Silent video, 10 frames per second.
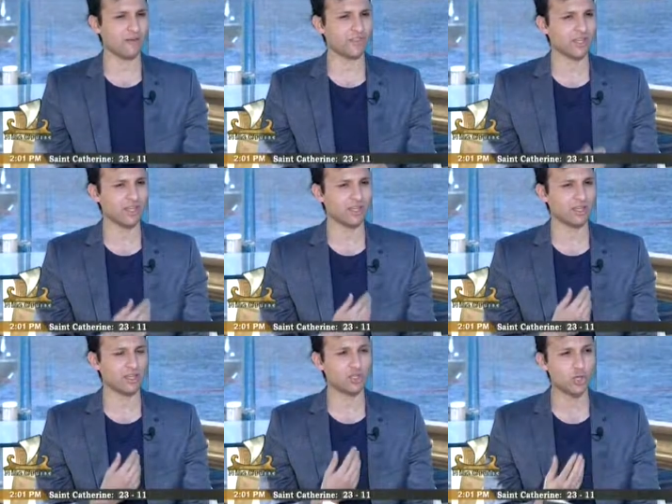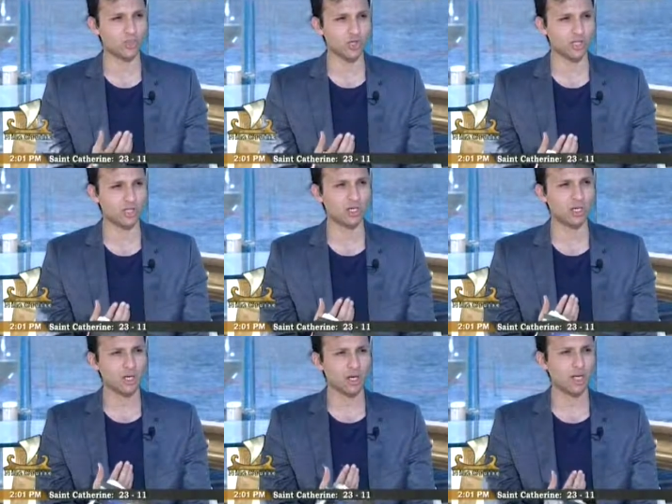of the
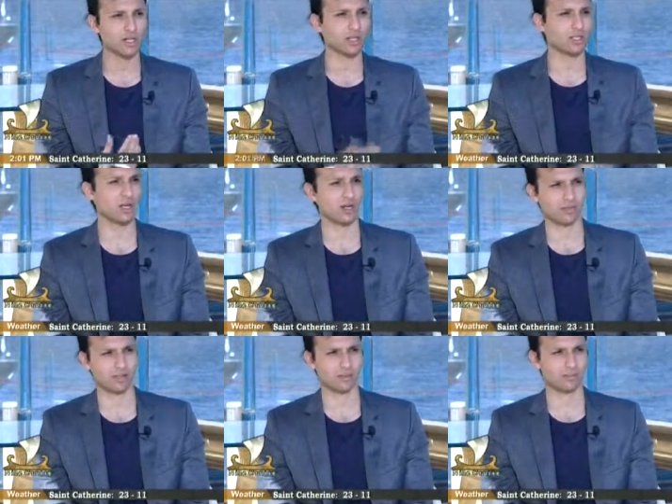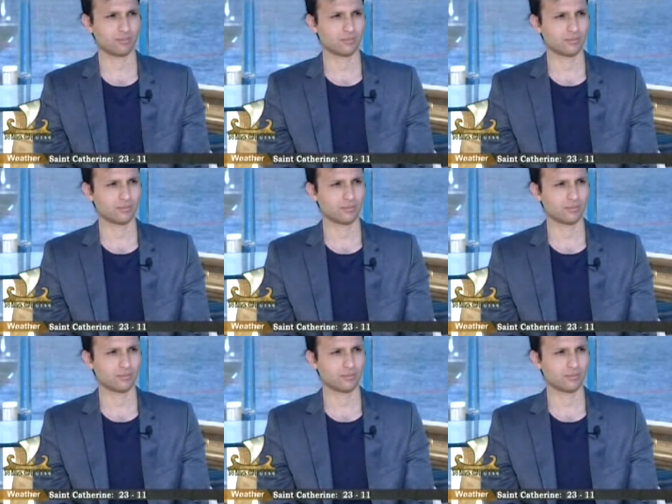Egyptian-Qatari ties?